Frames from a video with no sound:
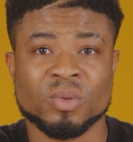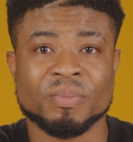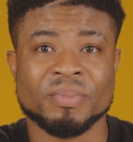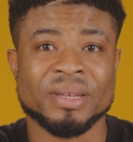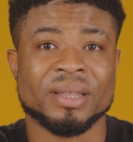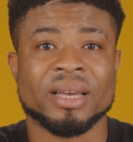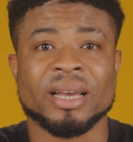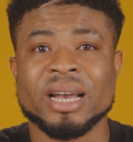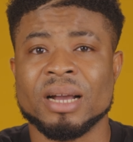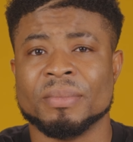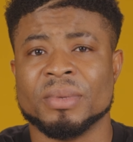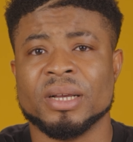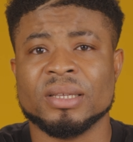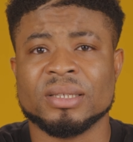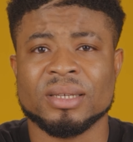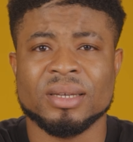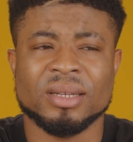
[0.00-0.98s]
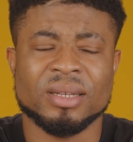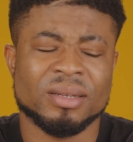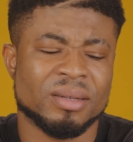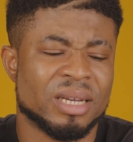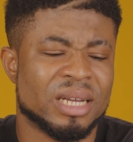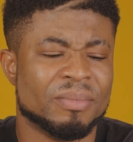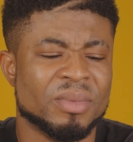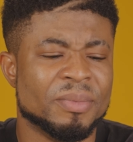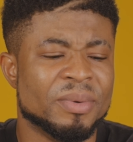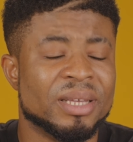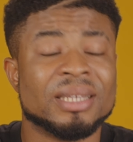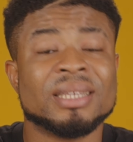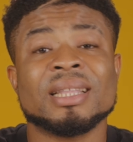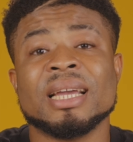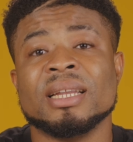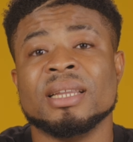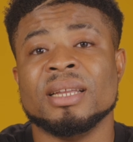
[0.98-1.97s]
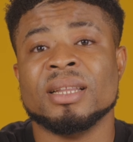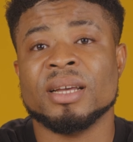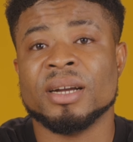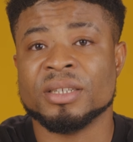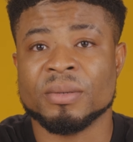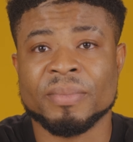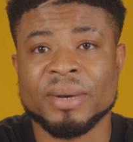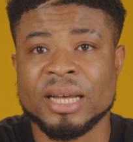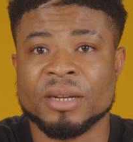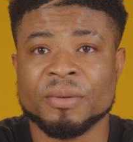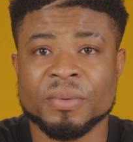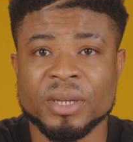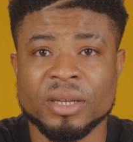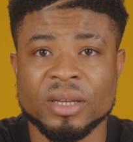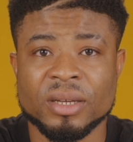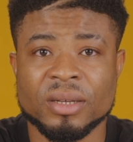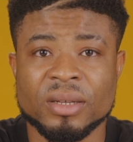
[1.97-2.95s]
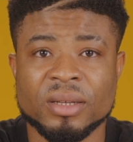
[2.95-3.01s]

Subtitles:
would be the cameras and maybe a slightly larger battery.